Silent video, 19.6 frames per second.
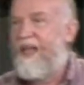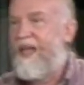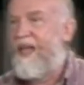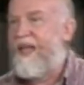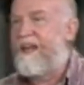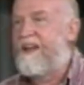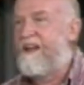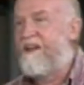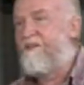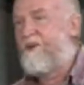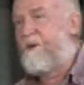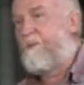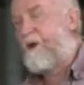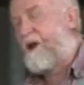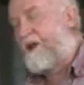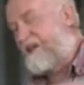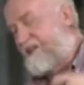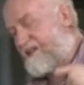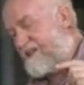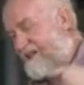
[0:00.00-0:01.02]
And
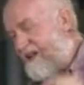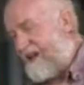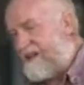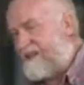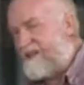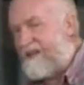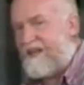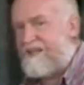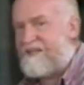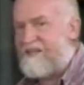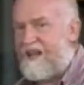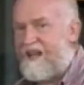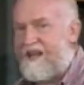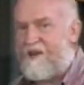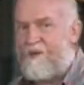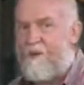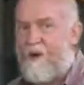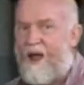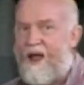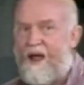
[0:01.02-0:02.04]
everybody said that day,
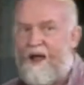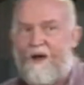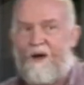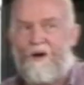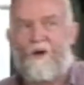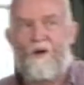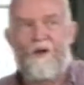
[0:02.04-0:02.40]
wow,